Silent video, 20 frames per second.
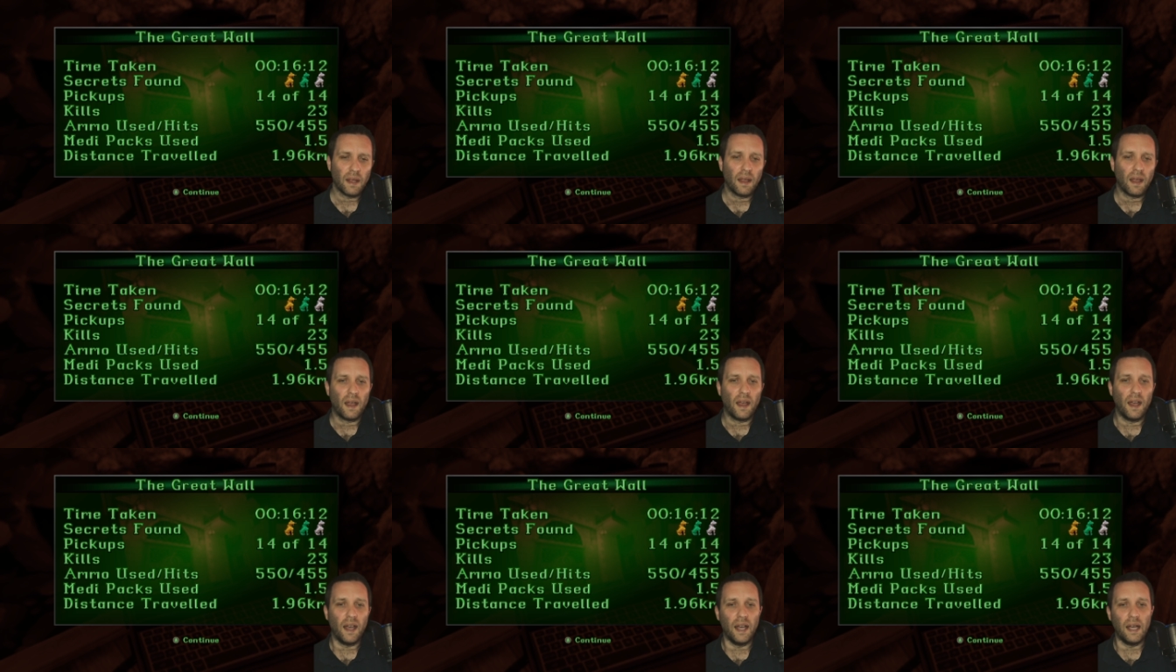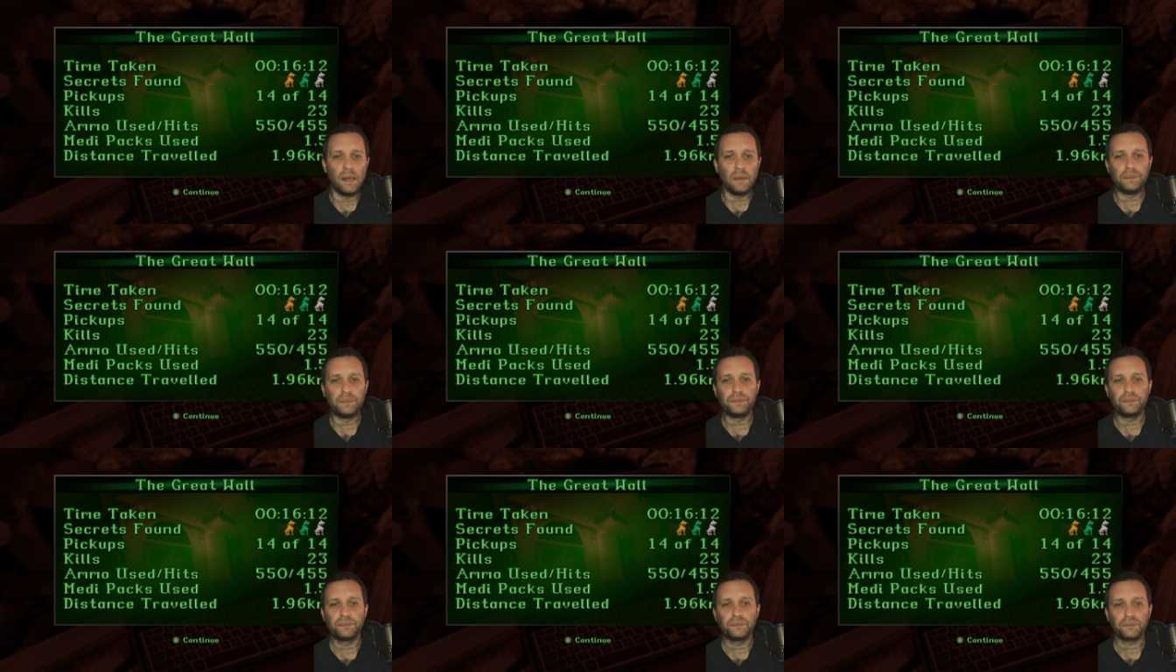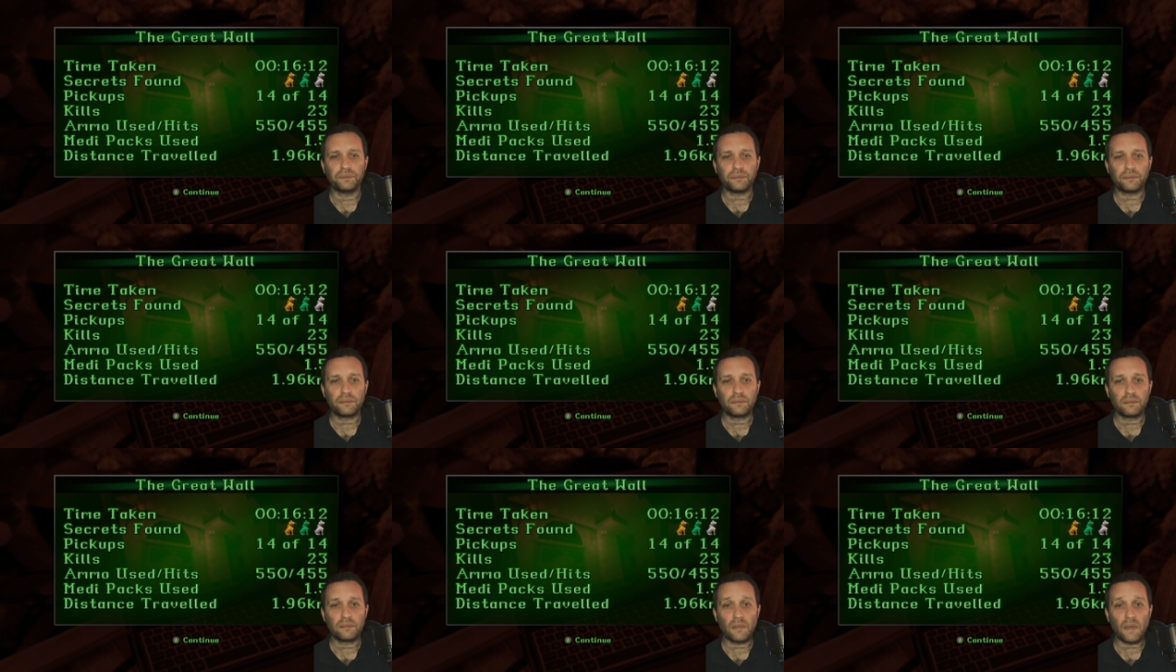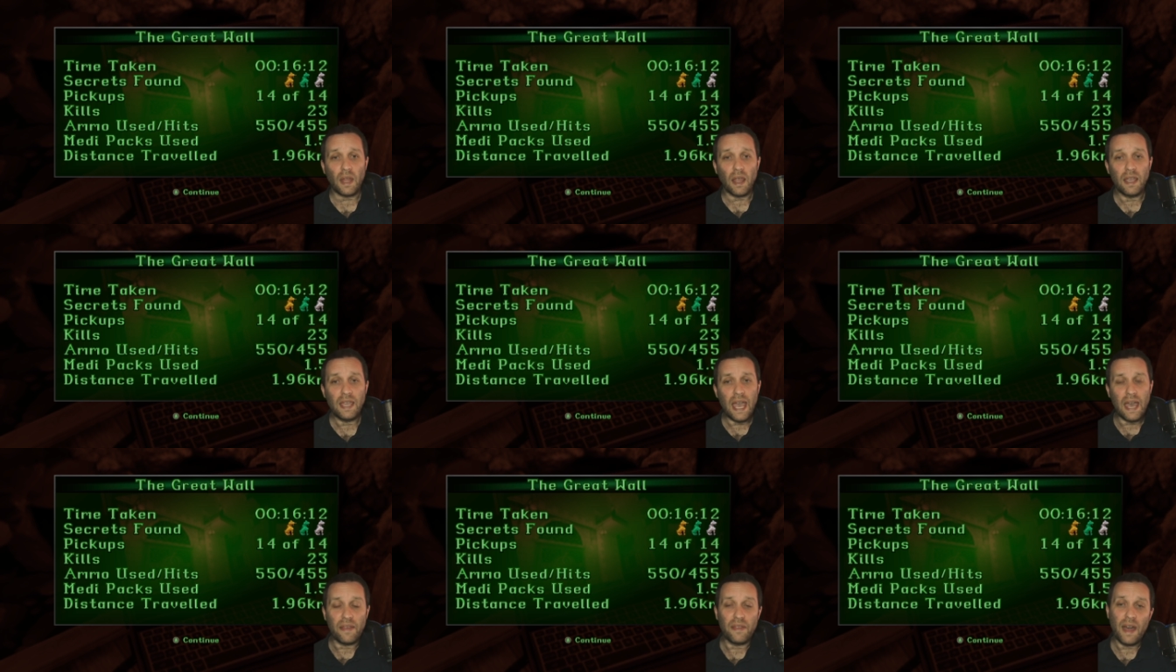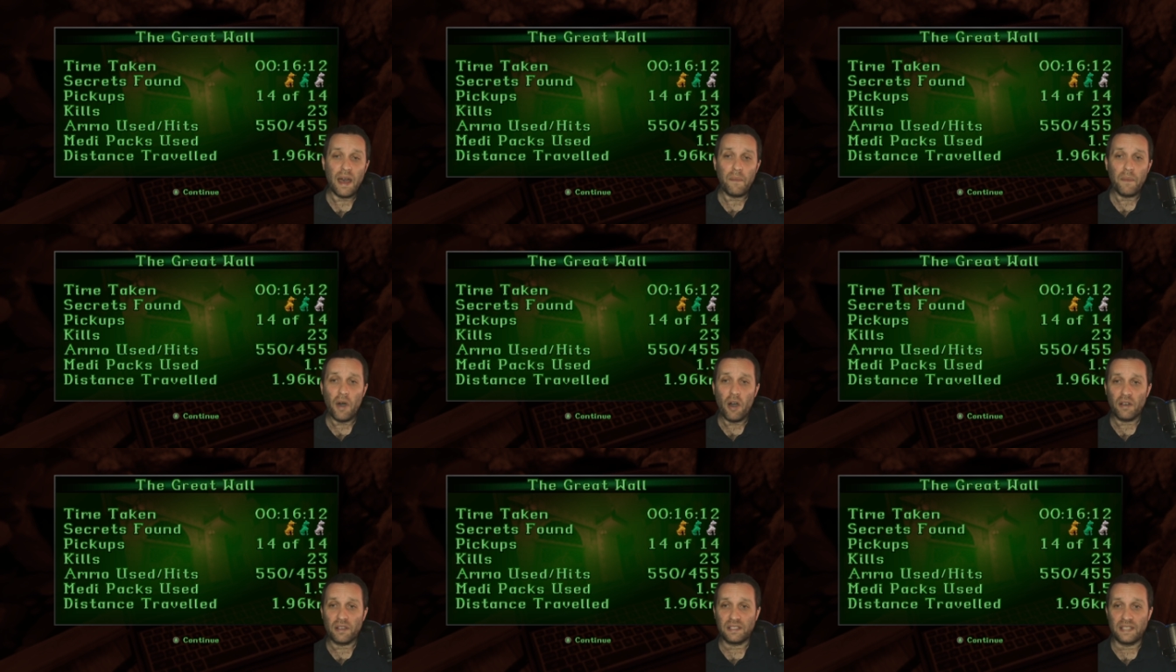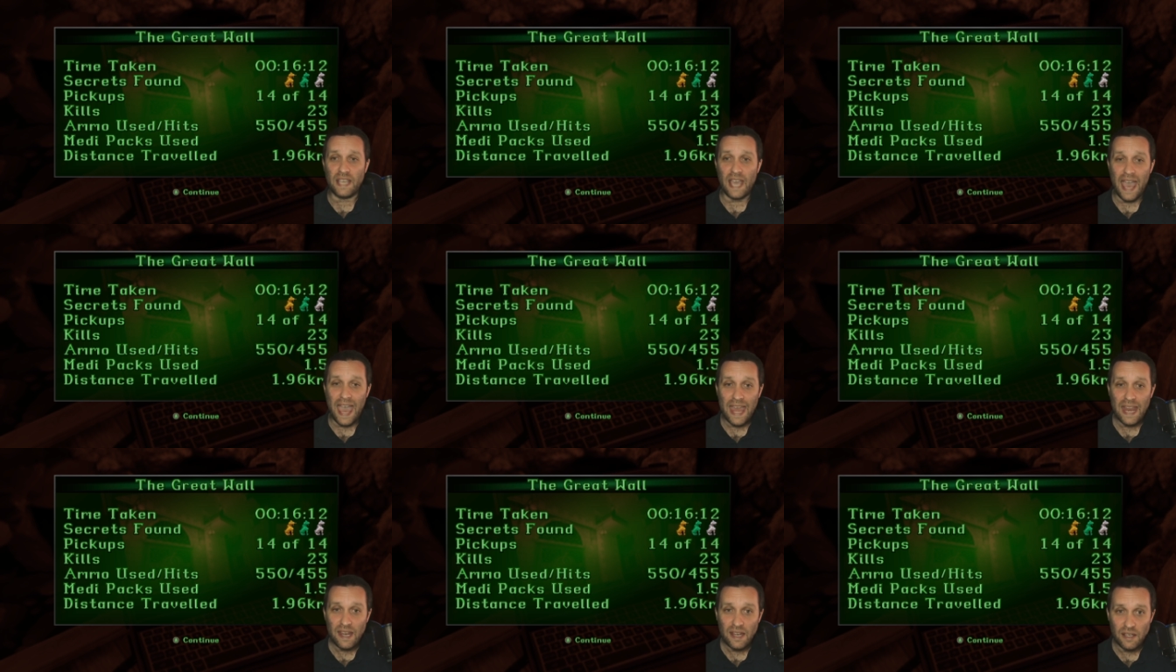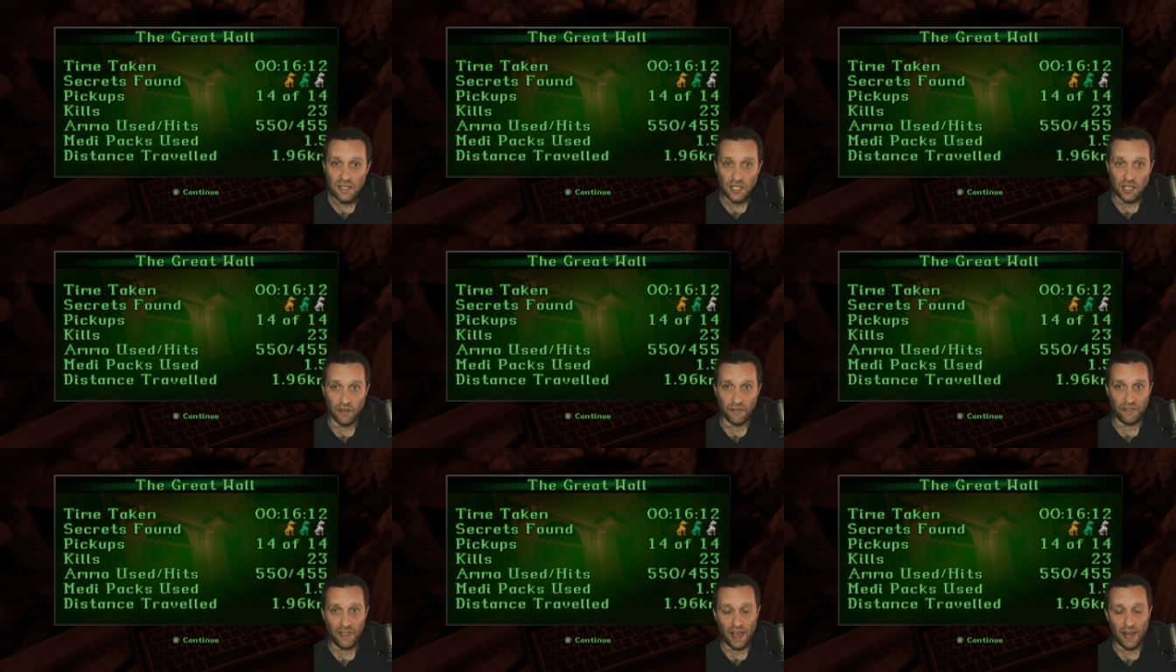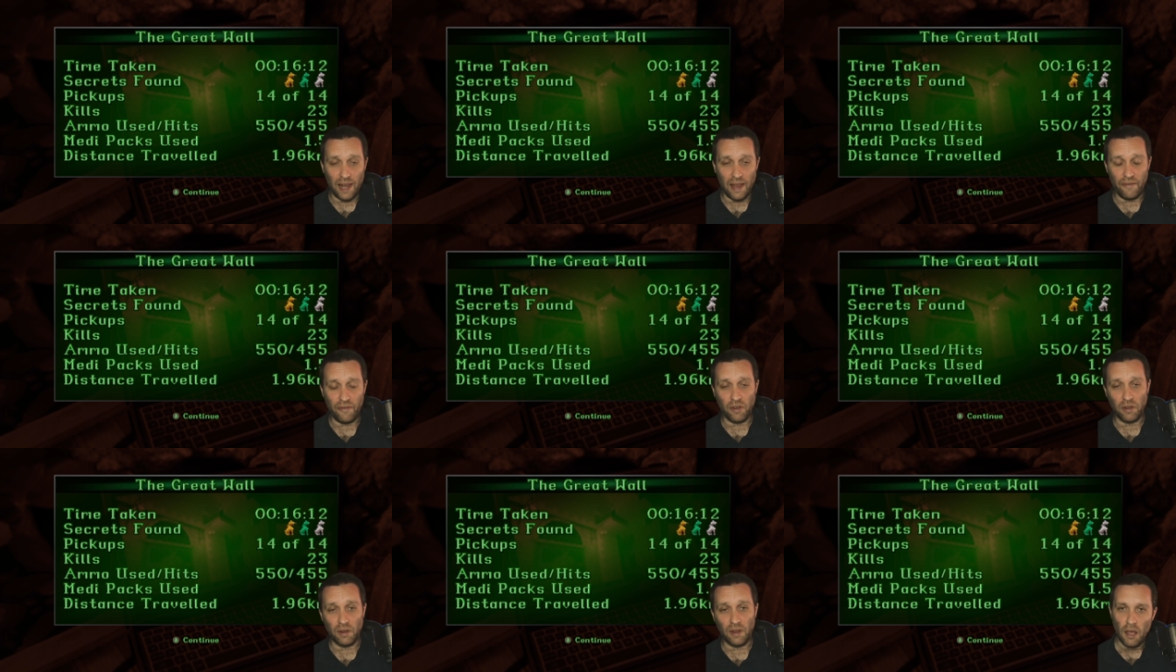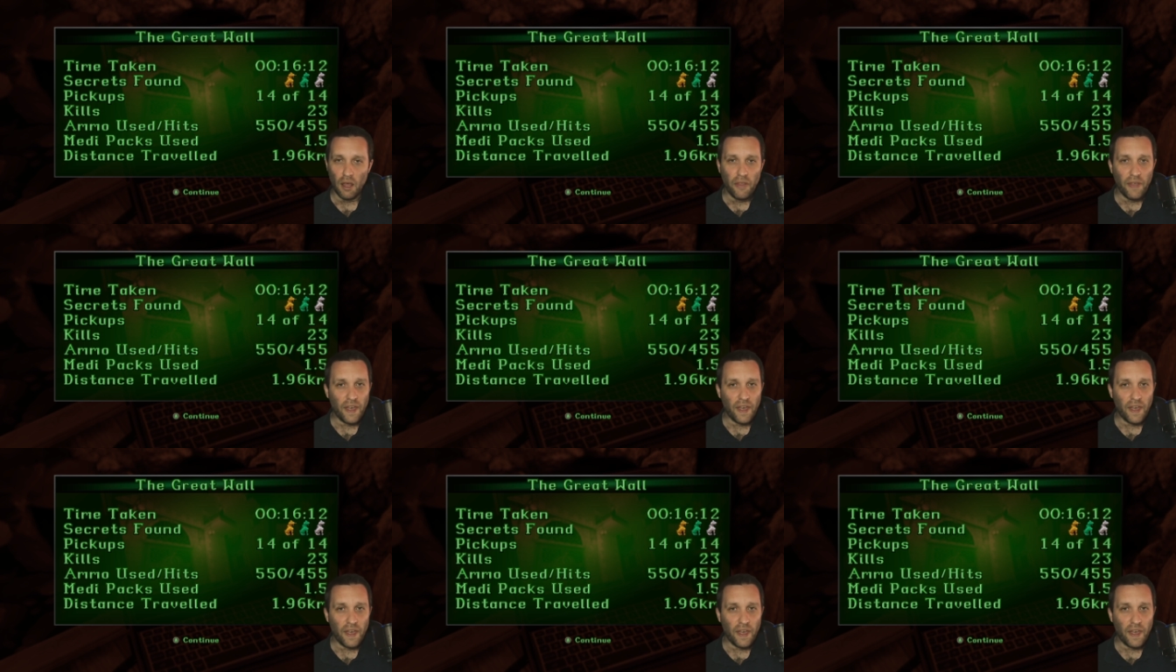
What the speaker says: Yeah, that marks the end of that level.